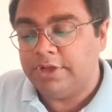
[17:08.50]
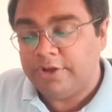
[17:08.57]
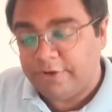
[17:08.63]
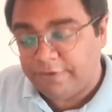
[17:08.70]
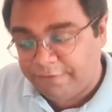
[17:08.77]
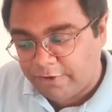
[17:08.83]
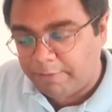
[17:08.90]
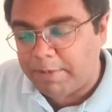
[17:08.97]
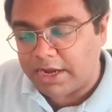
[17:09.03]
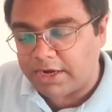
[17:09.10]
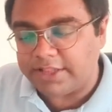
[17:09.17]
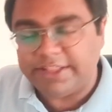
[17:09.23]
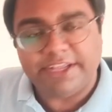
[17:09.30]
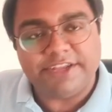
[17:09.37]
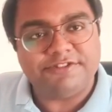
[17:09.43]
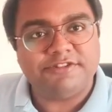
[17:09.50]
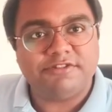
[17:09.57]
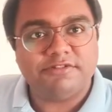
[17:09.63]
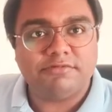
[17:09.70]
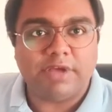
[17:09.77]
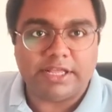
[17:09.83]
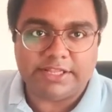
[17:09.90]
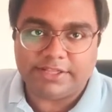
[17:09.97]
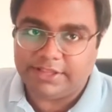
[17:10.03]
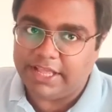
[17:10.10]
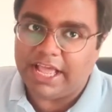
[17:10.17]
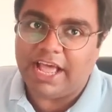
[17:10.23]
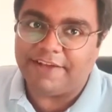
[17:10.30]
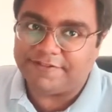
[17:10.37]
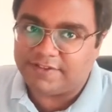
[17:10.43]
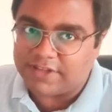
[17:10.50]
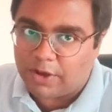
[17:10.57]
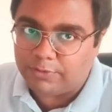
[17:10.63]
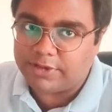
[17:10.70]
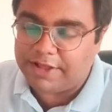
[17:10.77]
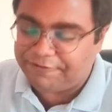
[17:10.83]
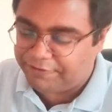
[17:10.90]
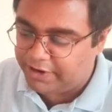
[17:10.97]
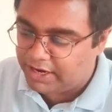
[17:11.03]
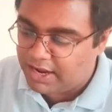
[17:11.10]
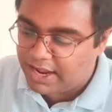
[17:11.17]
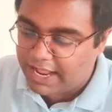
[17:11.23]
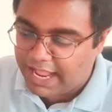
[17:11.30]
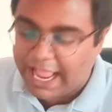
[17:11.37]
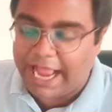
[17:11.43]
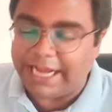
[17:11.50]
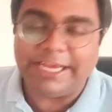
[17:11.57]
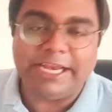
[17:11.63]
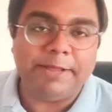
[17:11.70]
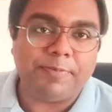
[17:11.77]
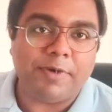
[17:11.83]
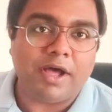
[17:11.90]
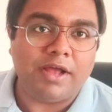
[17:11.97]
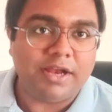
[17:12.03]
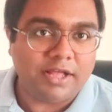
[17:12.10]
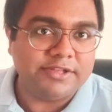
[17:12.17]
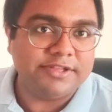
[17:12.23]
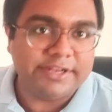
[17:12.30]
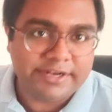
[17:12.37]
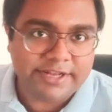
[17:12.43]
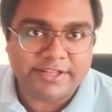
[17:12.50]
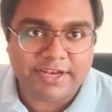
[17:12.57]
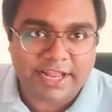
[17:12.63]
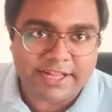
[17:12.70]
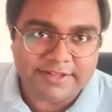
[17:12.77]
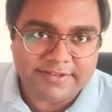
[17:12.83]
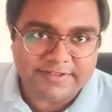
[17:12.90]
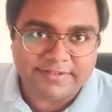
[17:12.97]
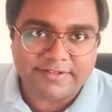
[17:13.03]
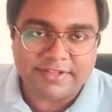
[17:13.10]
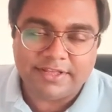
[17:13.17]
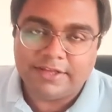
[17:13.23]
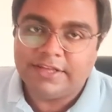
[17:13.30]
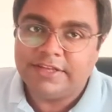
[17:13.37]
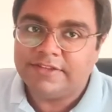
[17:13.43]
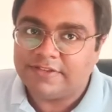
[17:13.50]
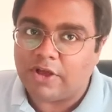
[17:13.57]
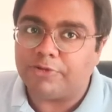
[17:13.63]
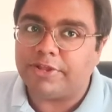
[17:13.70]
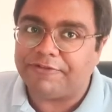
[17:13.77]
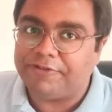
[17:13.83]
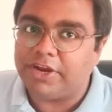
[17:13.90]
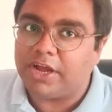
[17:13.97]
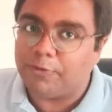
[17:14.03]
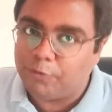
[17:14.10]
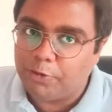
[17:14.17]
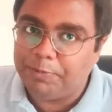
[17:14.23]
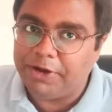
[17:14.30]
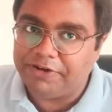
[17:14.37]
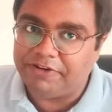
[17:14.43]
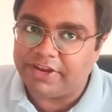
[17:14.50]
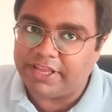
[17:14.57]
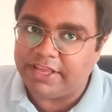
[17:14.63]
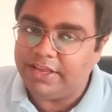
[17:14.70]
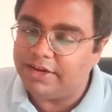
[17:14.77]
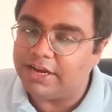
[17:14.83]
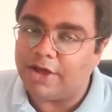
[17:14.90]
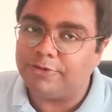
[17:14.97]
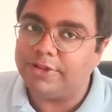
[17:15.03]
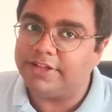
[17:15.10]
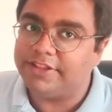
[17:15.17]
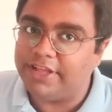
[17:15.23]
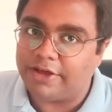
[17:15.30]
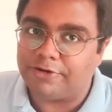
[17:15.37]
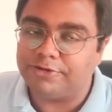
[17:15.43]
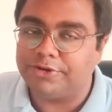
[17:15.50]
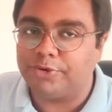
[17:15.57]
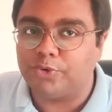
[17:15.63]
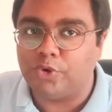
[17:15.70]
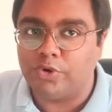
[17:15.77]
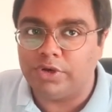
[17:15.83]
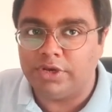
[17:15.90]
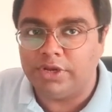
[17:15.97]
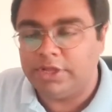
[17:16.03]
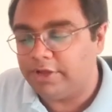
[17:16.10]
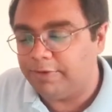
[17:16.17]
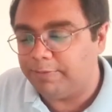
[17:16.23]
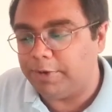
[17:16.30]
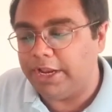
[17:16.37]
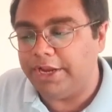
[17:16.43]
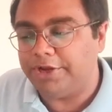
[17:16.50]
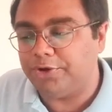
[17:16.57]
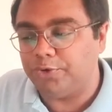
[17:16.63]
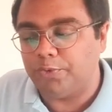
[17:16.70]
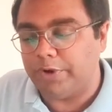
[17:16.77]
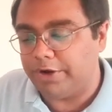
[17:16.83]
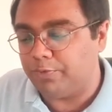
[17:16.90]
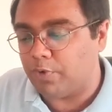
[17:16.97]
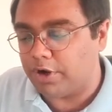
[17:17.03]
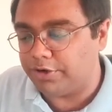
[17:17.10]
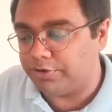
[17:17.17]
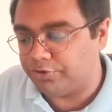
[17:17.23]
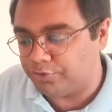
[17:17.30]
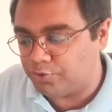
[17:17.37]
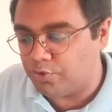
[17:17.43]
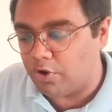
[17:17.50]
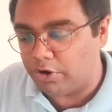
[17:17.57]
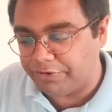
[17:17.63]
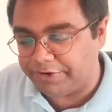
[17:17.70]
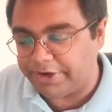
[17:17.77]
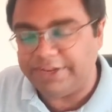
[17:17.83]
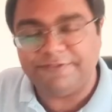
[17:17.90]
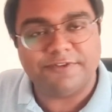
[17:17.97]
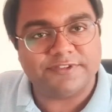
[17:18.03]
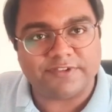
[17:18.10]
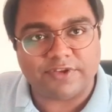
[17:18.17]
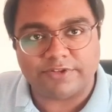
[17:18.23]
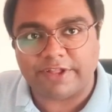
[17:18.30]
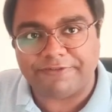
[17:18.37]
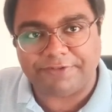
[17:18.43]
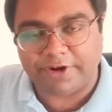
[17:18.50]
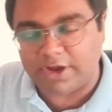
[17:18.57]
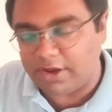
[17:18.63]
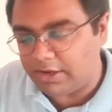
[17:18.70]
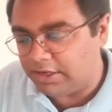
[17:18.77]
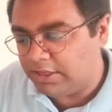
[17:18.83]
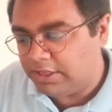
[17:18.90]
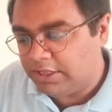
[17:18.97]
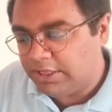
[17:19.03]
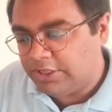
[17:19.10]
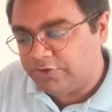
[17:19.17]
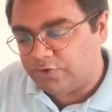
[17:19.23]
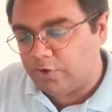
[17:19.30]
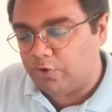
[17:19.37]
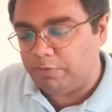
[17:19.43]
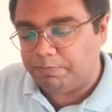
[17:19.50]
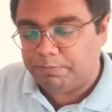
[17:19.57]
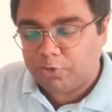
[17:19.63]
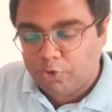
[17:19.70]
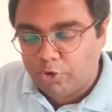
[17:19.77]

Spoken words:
For Bangladesh, I think they have South Africa and Nepal other than Netherlands. South Africa would be tricky now that they are on the roll, played 2 and 1-2 already for South Africa. So